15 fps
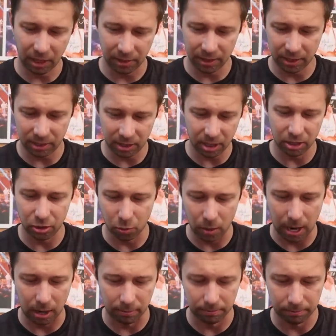is gonna do
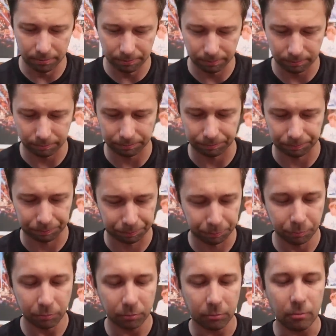well.
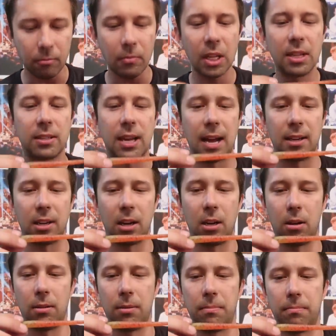It's got,
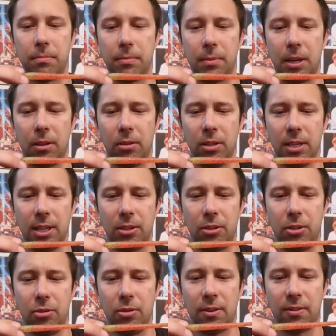it looks like
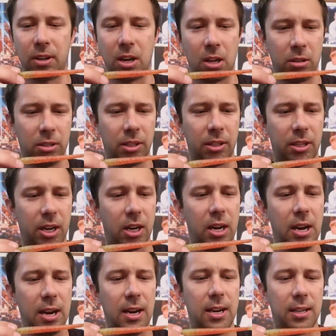two different colors in there.
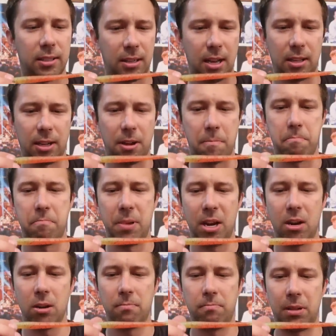It's got like a
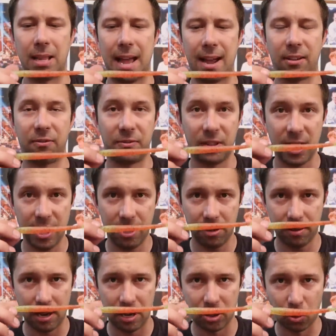bigger black
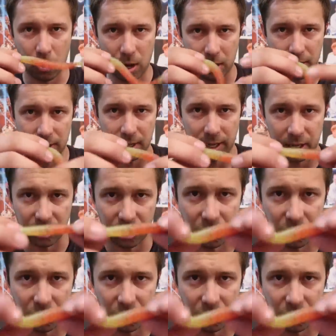flake as well as like a